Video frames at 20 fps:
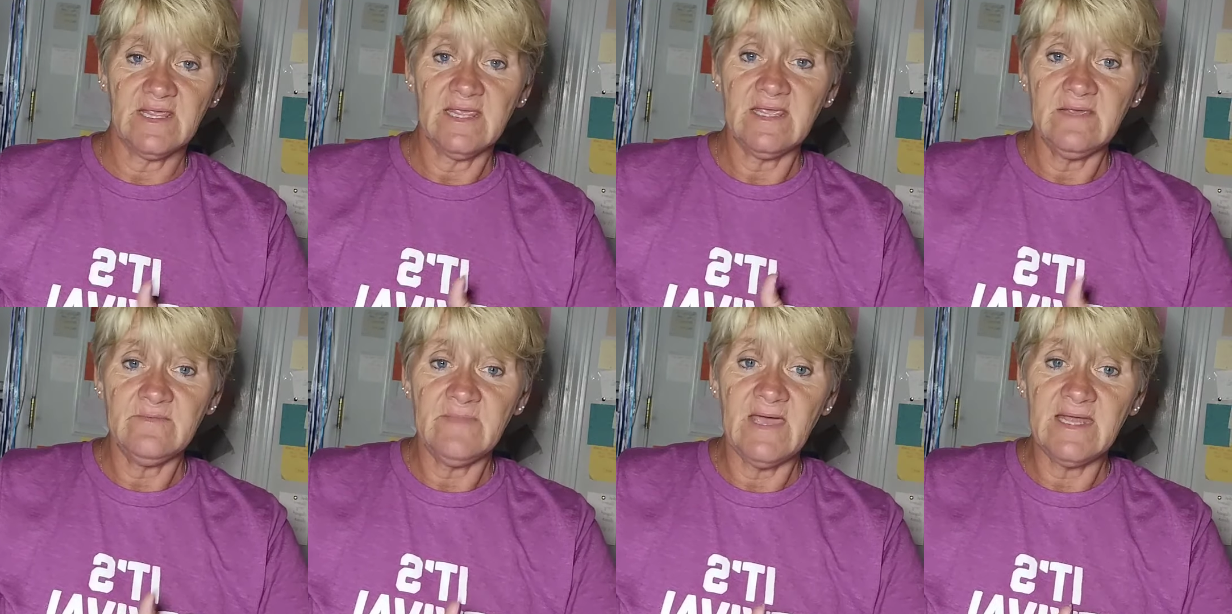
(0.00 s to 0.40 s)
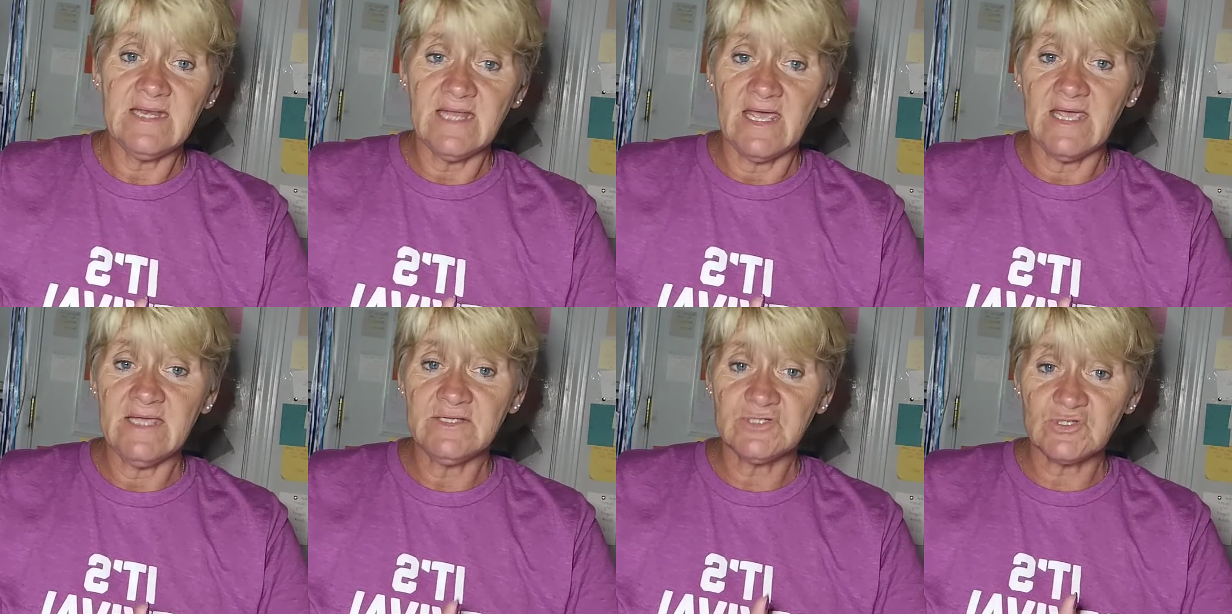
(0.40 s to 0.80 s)
He made
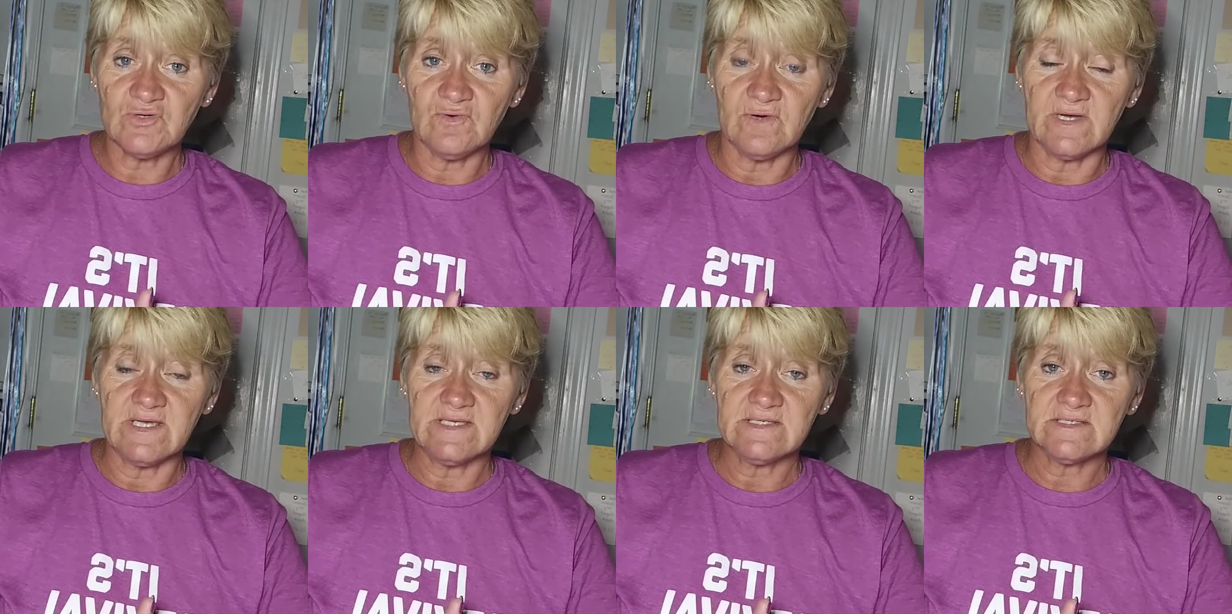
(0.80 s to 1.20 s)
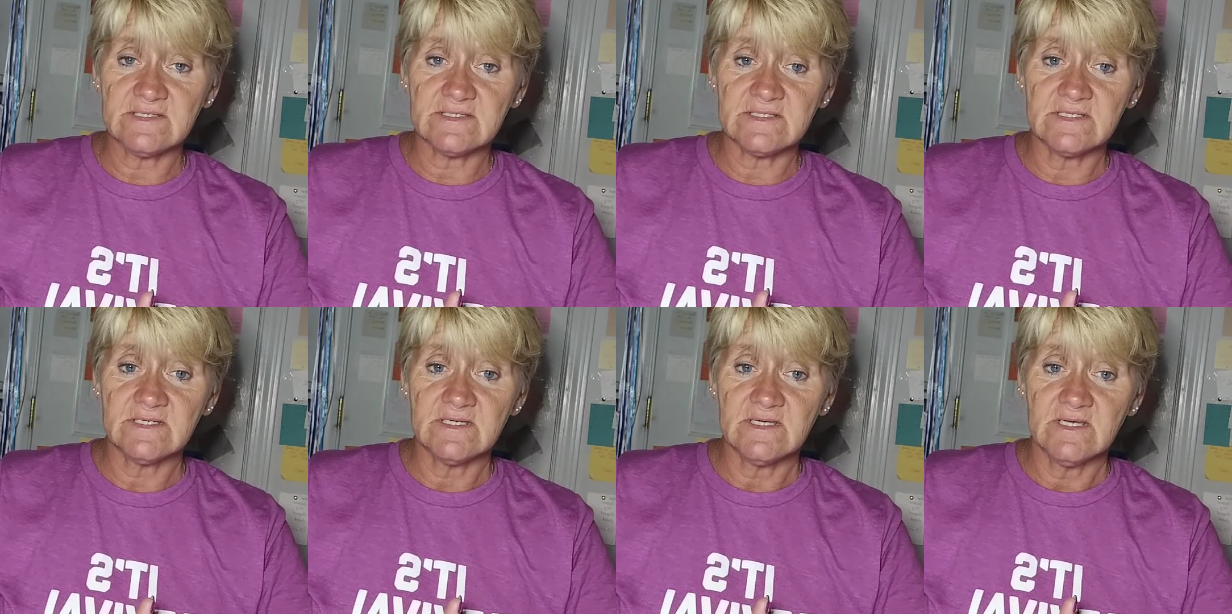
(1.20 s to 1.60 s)
a
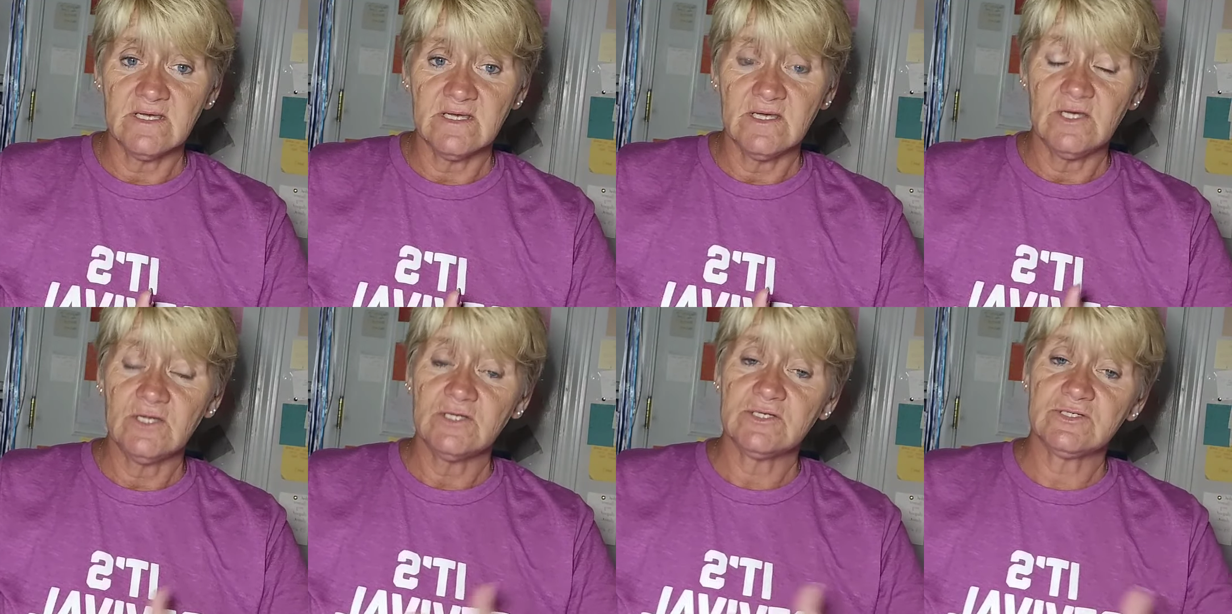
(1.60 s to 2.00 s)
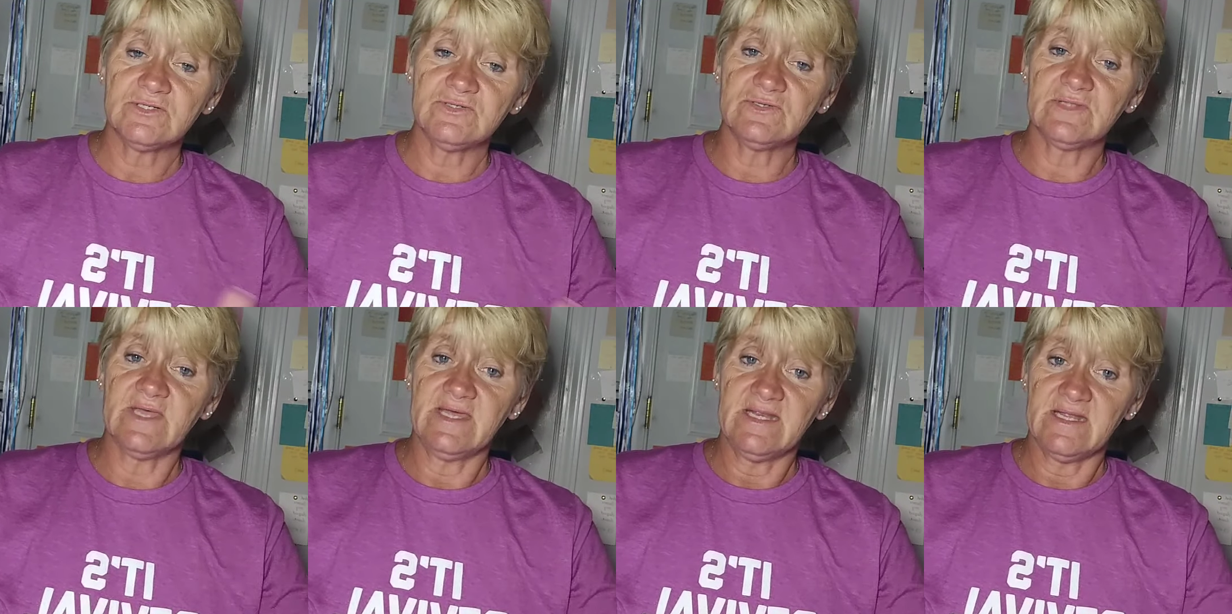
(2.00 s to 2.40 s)
choice to
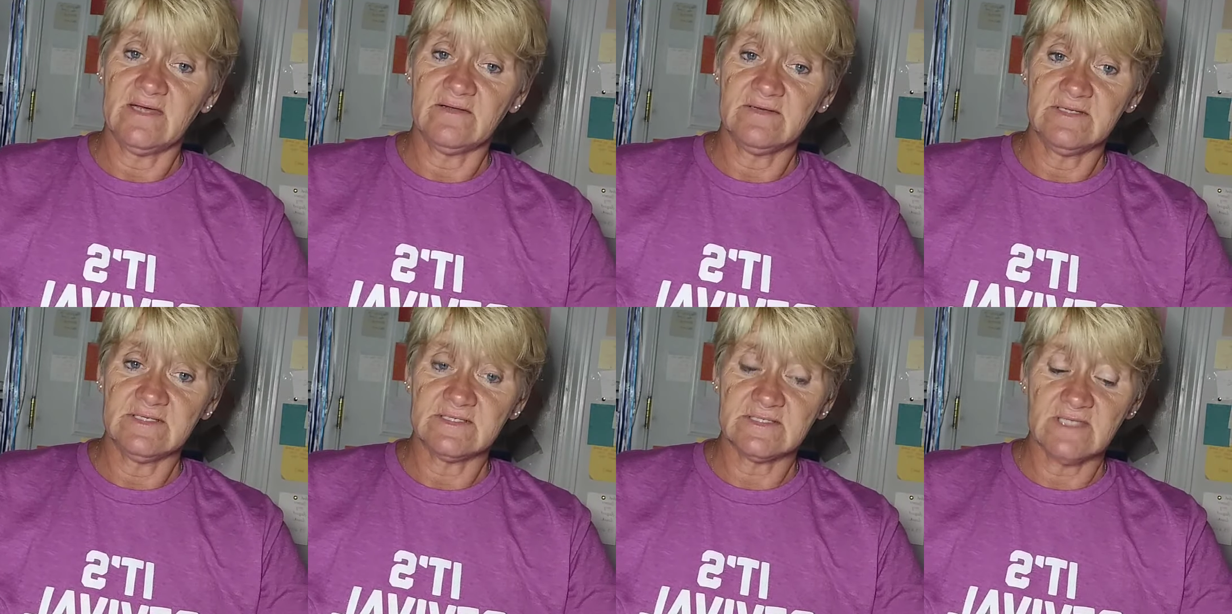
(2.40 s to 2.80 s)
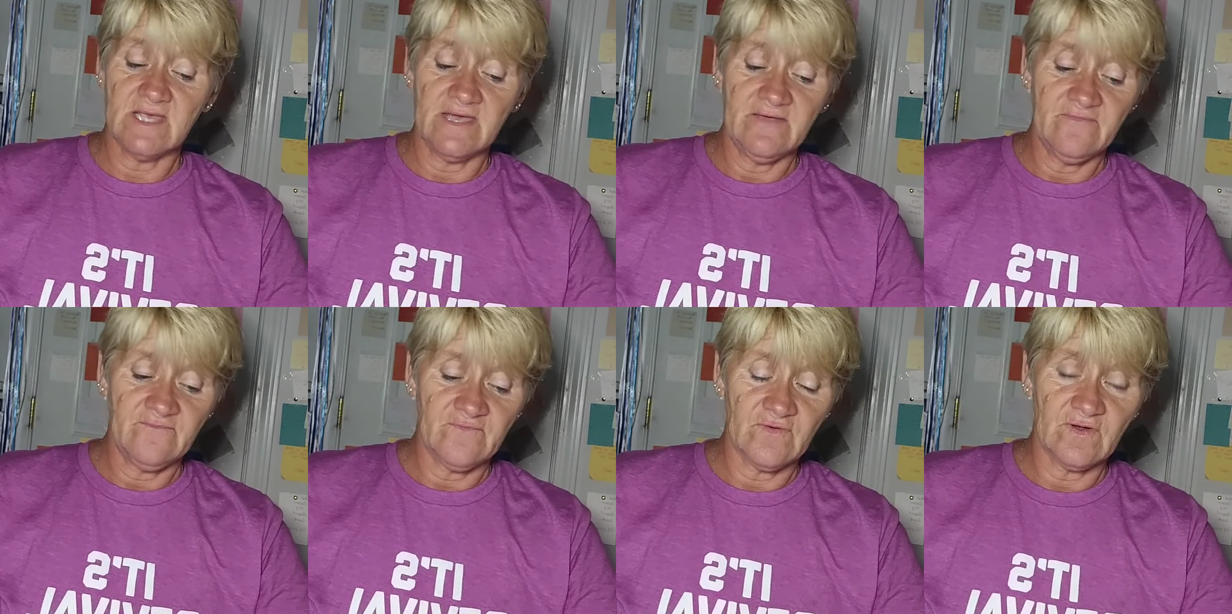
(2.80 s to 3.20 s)
lay down his
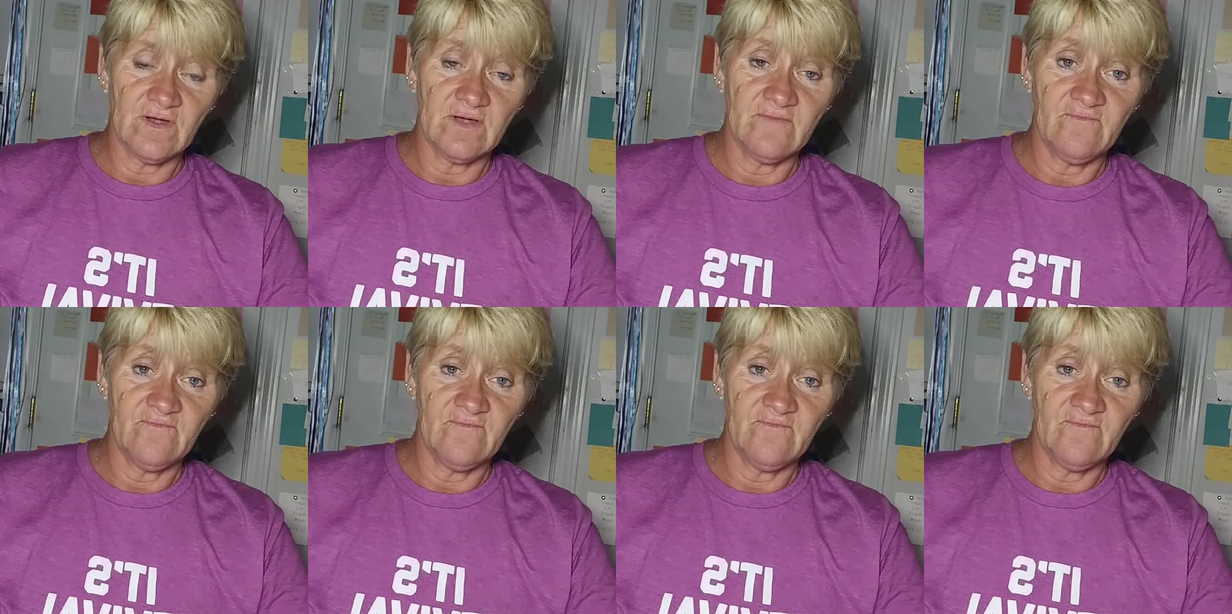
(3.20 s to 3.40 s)
life for,